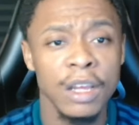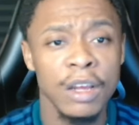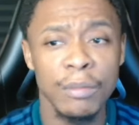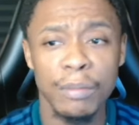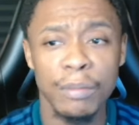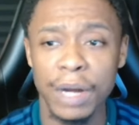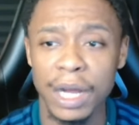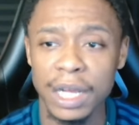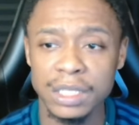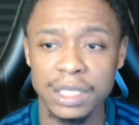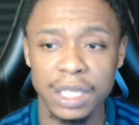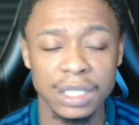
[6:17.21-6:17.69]

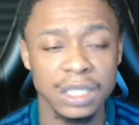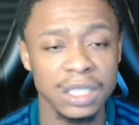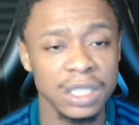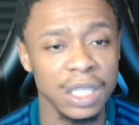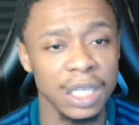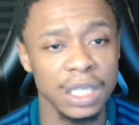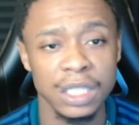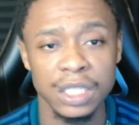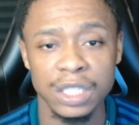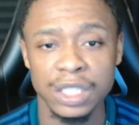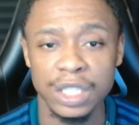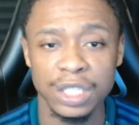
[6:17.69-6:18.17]
But as I
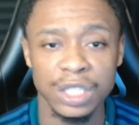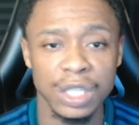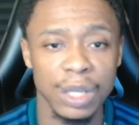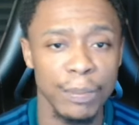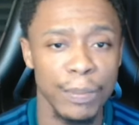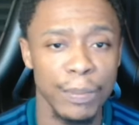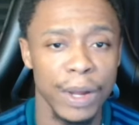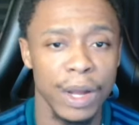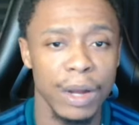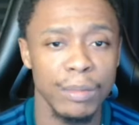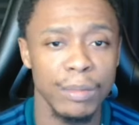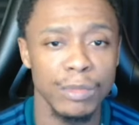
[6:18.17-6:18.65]
said, it's just
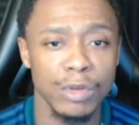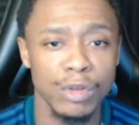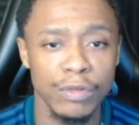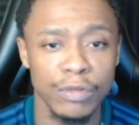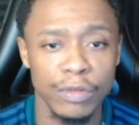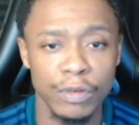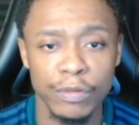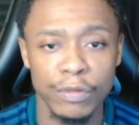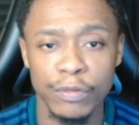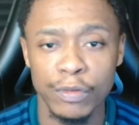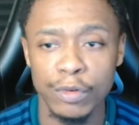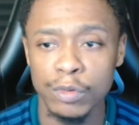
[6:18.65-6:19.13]
about
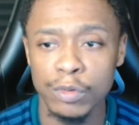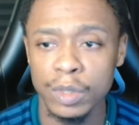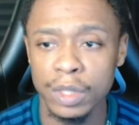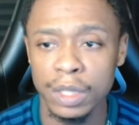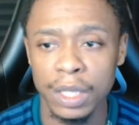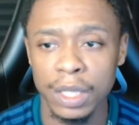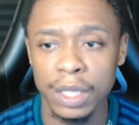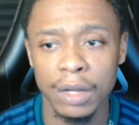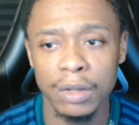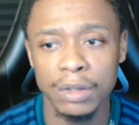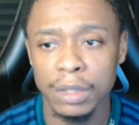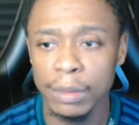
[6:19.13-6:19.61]
moving forward
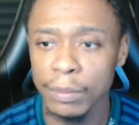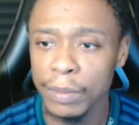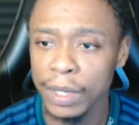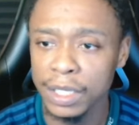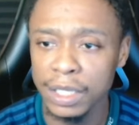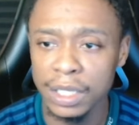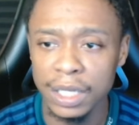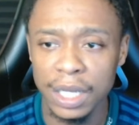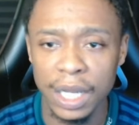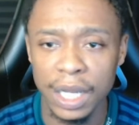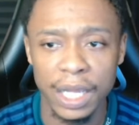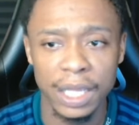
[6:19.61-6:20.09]
now. The Man
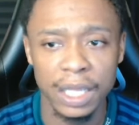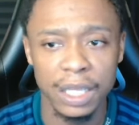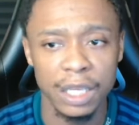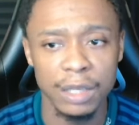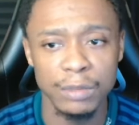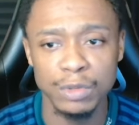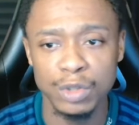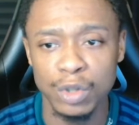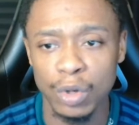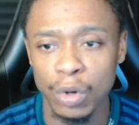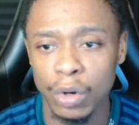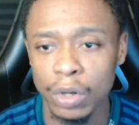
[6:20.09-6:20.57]
United
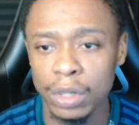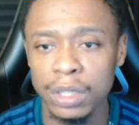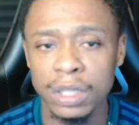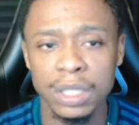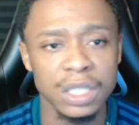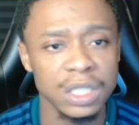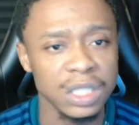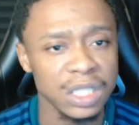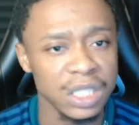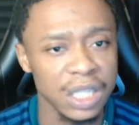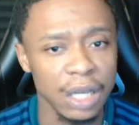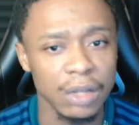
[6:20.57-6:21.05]
game's gone.
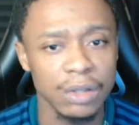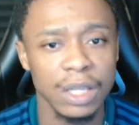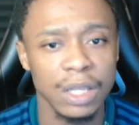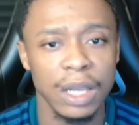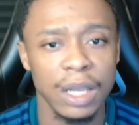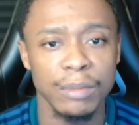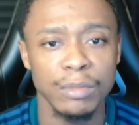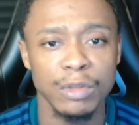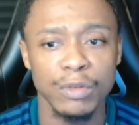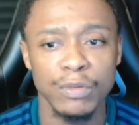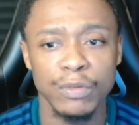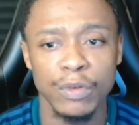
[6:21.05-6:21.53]
It's now
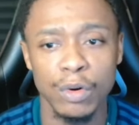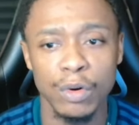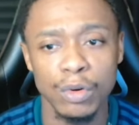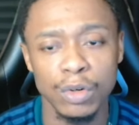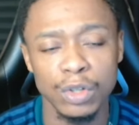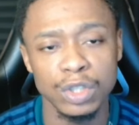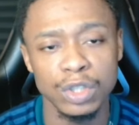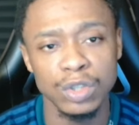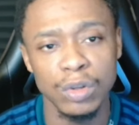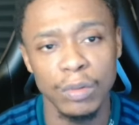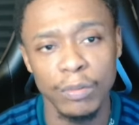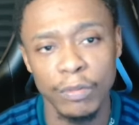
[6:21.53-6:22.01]
time to
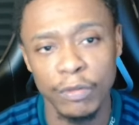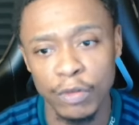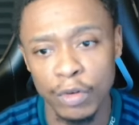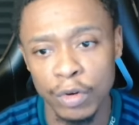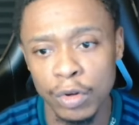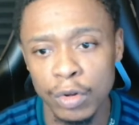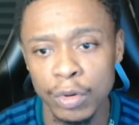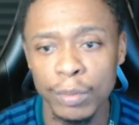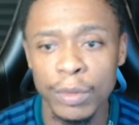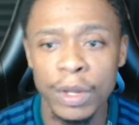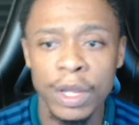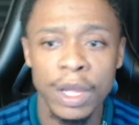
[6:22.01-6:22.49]
focus on
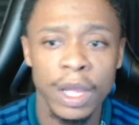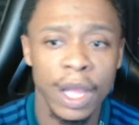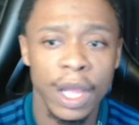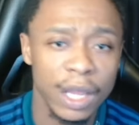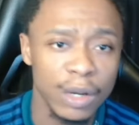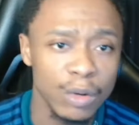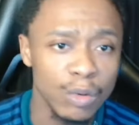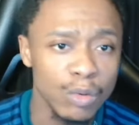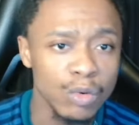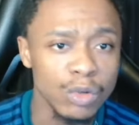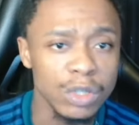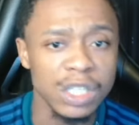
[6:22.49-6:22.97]
Fulham and
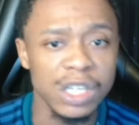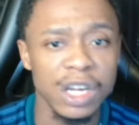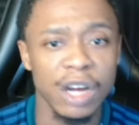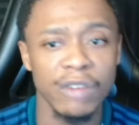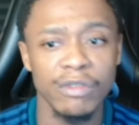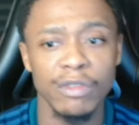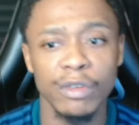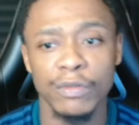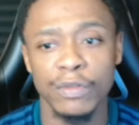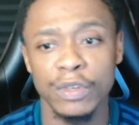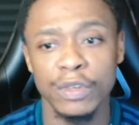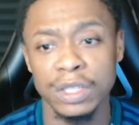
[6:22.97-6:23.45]
all the
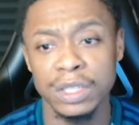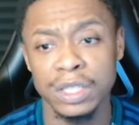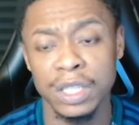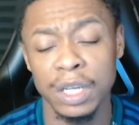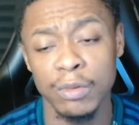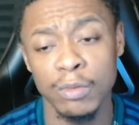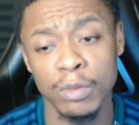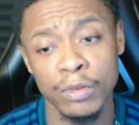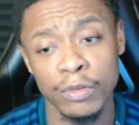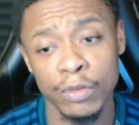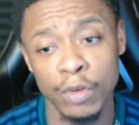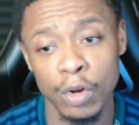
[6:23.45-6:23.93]
other things
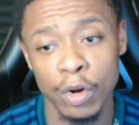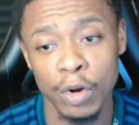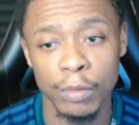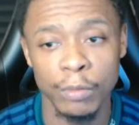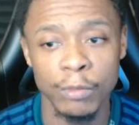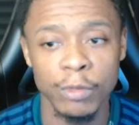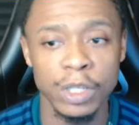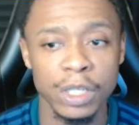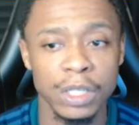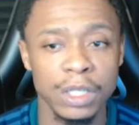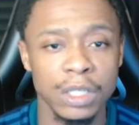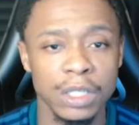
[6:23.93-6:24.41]
that we've got,
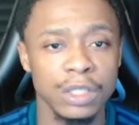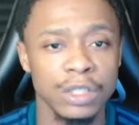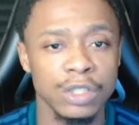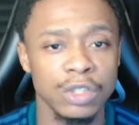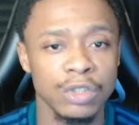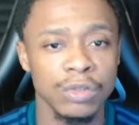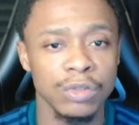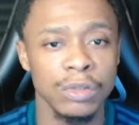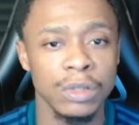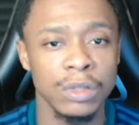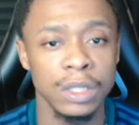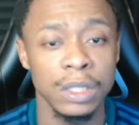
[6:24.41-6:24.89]
really and
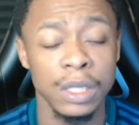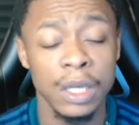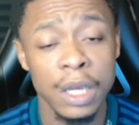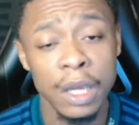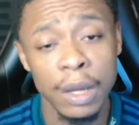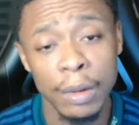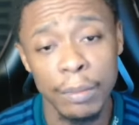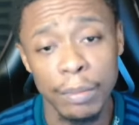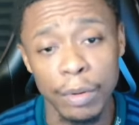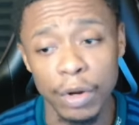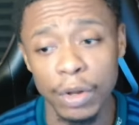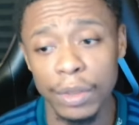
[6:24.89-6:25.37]
truly.
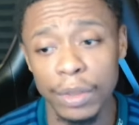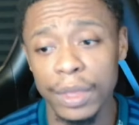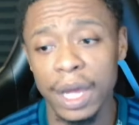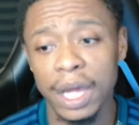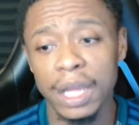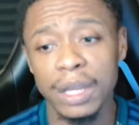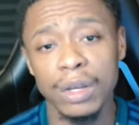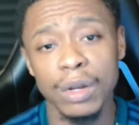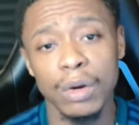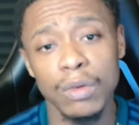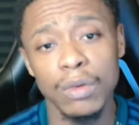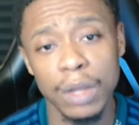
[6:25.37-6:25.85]
But on
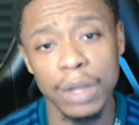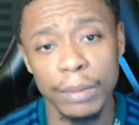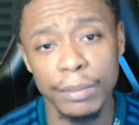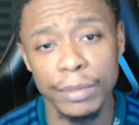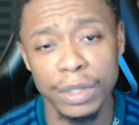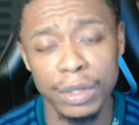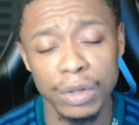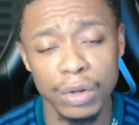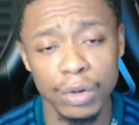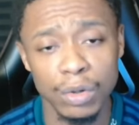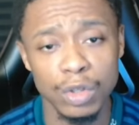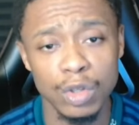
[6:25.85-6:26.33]
that note, let me
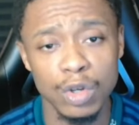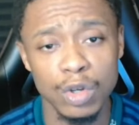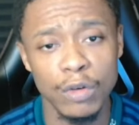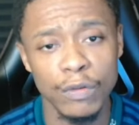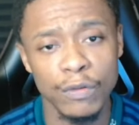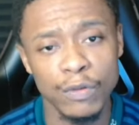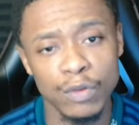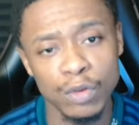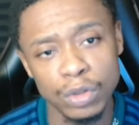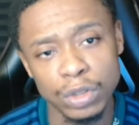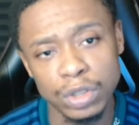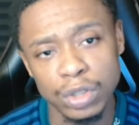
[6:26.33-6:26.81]
know your
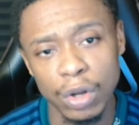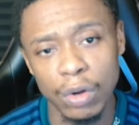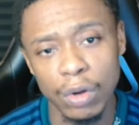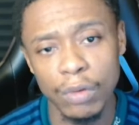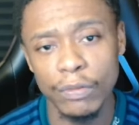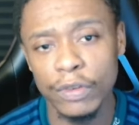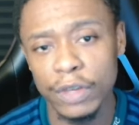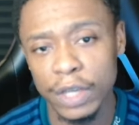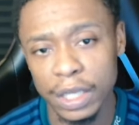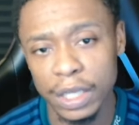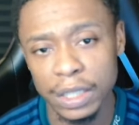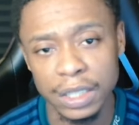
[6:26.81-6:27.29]
thoughts. Don't
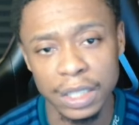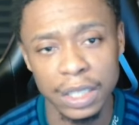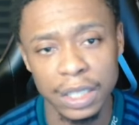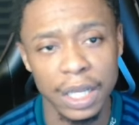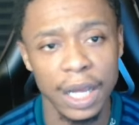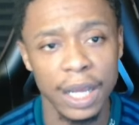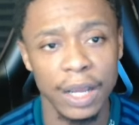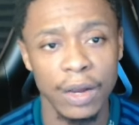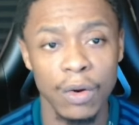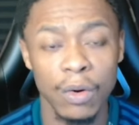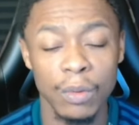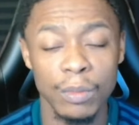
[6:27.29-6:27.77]
forget to
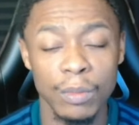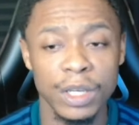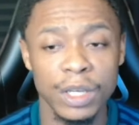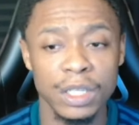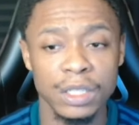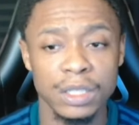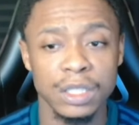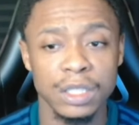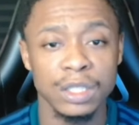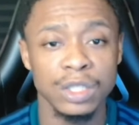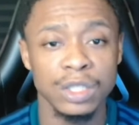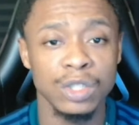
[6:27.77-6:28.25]
like, comment
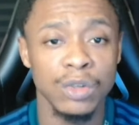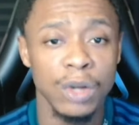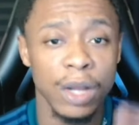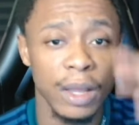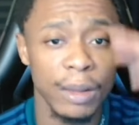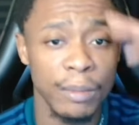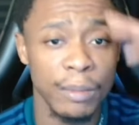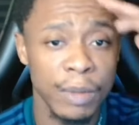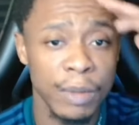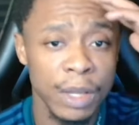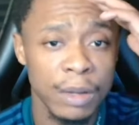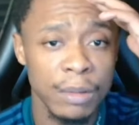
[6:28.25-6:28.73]
and
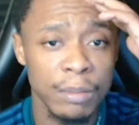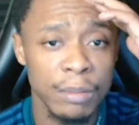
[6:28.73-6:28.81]
subscribe.